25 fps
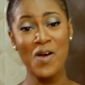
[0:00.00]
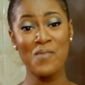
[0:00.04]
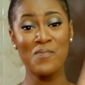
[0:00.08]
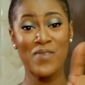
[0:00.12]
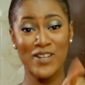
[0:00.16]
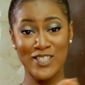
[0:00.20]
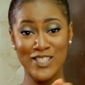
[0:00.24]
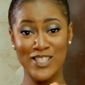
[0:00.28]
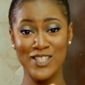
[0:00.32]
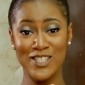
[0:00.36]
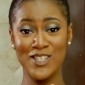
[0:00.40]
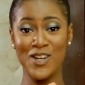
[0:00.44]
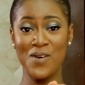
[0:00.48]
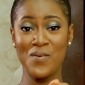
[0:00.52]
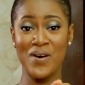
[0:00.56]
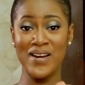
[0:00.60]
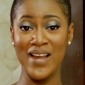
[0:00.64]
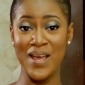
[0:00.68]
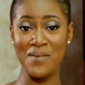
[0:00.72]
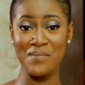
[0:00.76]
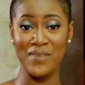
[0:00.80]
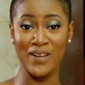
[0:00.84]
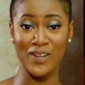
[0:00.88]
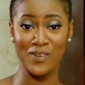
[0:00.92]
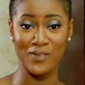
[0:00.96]
But you know what
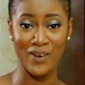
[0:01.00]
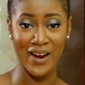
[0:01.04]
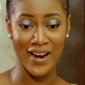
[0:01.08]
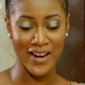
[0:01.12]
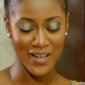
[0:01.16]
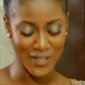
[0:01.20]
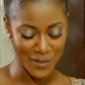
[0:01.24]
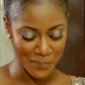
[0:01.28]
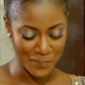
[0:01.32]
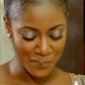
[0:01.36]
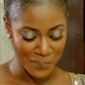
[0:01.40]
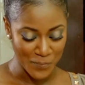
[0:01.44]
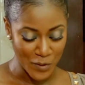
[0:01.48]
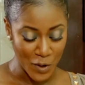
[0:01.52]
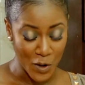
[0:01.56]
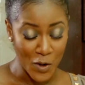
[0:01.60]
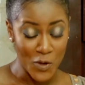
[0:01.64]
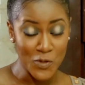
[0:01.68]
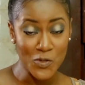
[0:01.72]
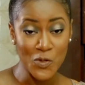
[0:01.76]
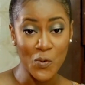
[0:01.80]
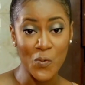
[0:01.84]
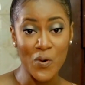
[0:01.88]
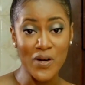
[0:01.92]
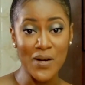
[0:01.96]
I mean, right?
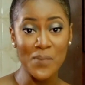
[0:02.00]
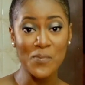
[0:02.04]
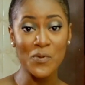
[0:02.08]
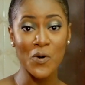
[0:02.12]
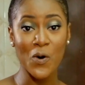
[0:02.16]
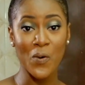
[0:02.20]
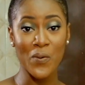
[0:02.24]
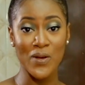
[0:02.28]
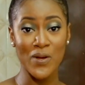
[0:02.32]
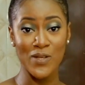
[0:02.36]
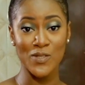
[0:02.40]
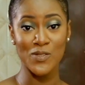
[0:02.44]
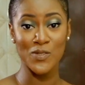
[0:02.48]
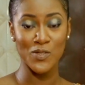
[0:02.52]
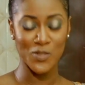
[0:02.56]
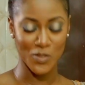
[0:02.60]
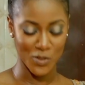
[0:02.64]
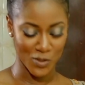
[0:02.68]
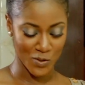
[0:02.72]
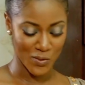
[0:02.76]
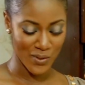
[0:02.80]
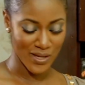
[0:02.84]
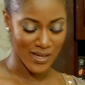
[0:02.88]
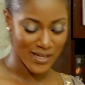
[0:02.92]
So what I'm going to do